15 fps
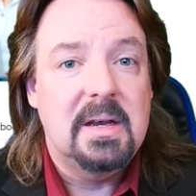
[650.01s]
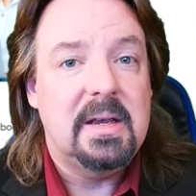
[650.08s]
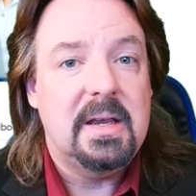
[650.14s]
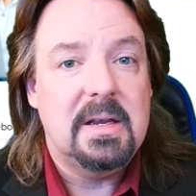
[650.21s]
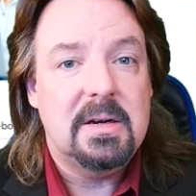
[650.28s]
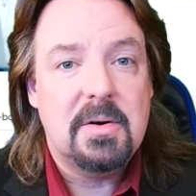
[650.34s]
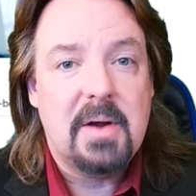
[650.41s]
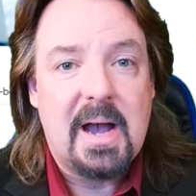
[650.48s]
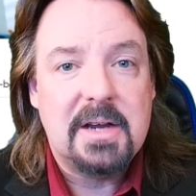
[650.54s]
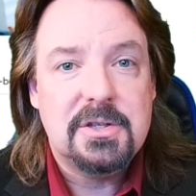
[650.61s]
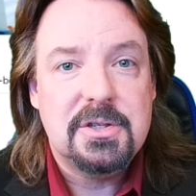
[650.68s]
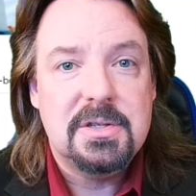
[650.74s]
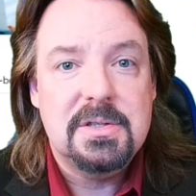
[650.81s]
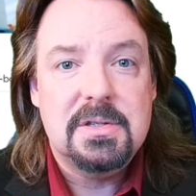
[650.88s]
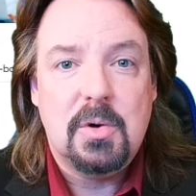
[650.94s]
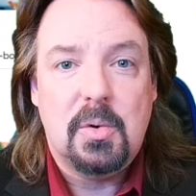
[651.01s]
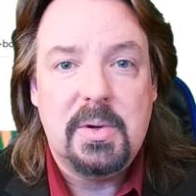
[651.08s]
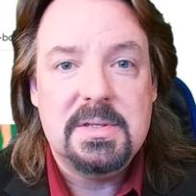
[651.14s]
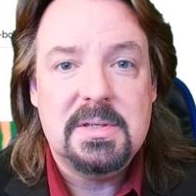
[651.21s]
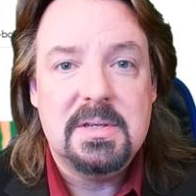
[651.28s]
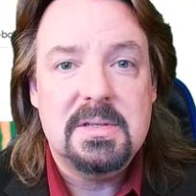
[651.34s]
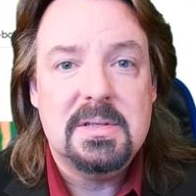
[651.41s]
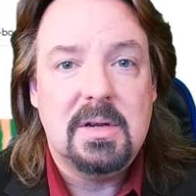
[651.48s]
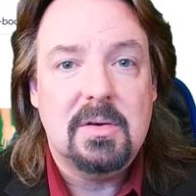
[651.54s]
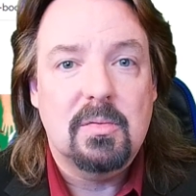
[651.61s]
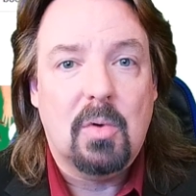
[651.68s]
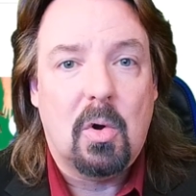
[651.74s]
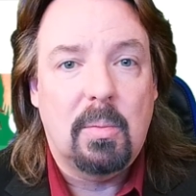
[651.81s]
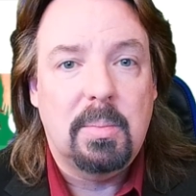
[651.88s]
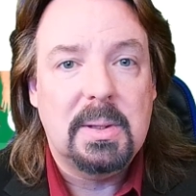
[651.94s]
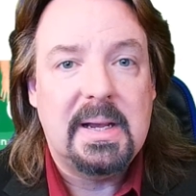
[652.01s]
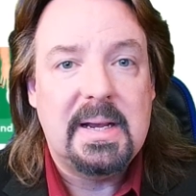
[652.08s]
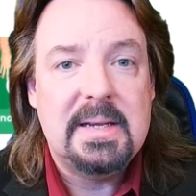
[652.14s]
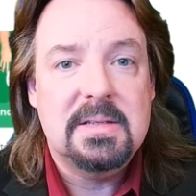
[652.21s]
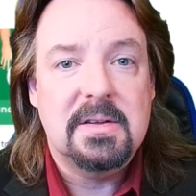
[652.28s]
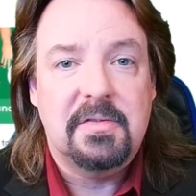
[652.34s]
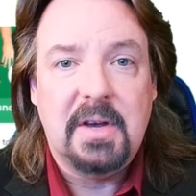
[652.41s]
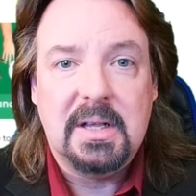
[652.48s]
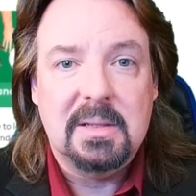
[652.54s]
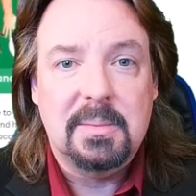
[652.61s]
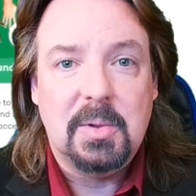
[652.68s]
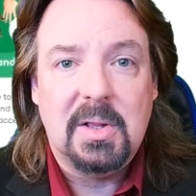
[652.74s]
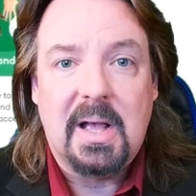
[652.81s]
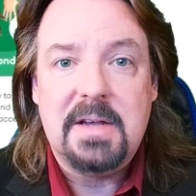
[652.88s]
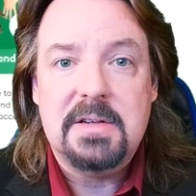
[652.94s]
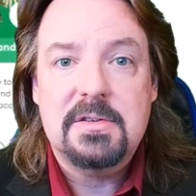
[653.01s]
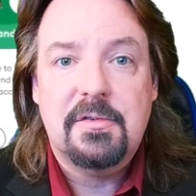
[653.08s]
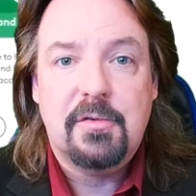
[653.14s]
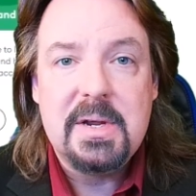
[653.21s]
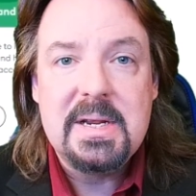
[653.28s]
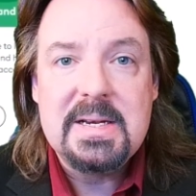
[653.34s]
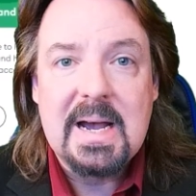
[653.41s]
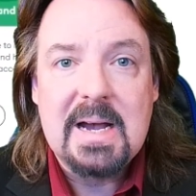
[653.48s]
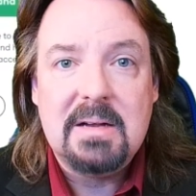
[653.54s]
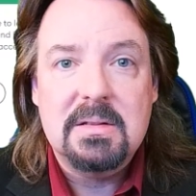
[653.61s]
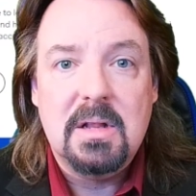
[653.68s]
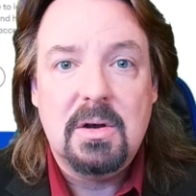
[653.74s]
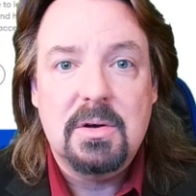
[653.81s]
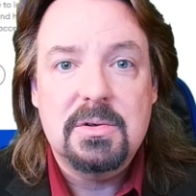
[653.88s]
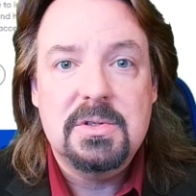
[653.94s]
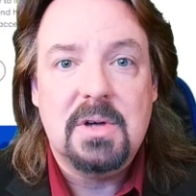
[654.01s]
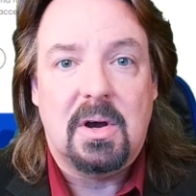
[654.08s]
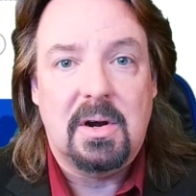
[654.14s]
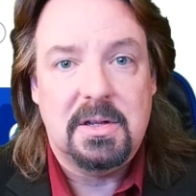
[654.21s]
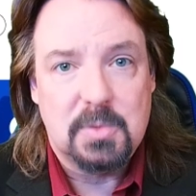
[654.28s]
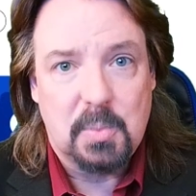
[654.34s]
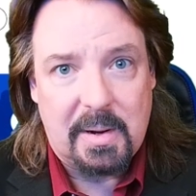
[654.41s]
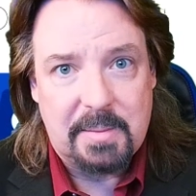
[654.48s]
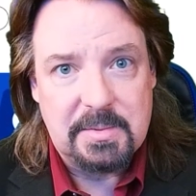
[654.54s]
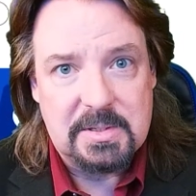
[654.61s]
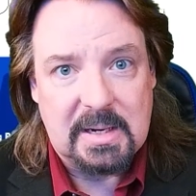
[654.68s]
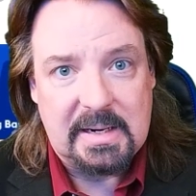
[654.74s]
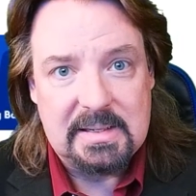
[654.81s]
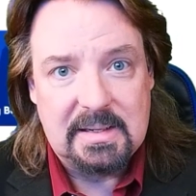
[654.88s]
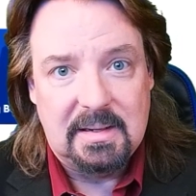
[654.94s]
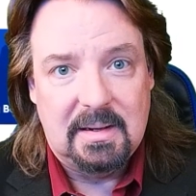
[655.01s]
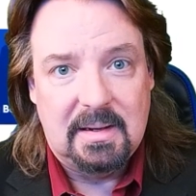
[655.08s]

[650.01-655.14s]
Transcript: interactions, quizzes, and role plays available as free downloads on its website.